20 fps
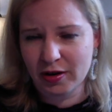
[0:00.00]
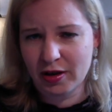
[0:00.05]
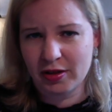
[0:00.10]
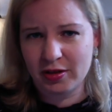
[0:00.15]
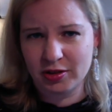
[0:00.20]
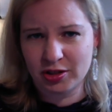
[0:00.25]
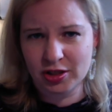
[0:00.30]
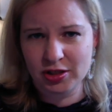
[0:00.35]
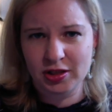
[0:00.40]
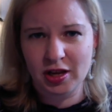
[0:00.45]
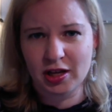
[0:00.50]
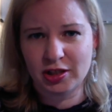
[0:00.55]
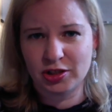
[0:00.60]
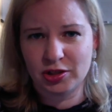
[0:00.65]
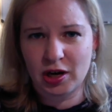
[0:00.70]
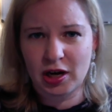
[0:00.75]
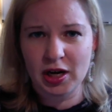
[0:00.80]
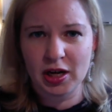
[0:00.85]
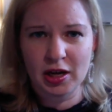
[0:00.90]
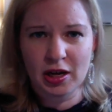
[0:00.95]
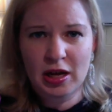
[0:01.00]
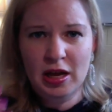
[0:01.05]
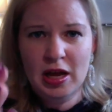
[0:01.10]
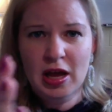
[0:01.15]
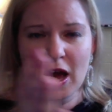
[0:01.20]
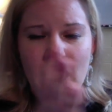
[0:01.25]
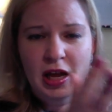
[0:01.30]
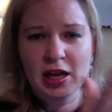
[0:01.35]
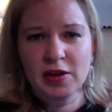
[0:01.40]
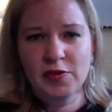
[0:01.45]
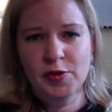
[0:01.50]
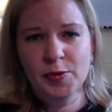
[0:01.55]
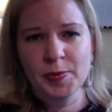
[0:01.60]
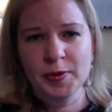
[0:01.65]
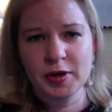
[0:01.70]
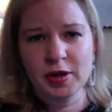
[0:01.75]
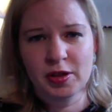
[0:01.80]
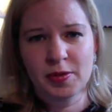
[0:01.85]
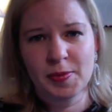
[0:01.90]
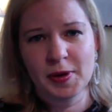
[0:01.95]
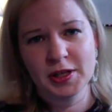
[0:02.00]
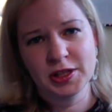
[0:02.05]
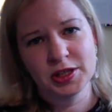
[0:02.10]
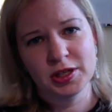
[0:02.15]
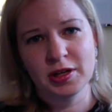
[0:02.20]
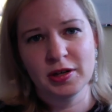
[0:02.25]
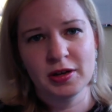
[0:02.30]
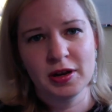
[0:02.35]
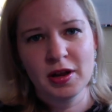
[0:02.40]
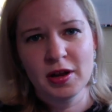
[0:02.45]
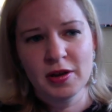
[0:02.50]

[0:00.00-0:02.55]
It's just I give you a participation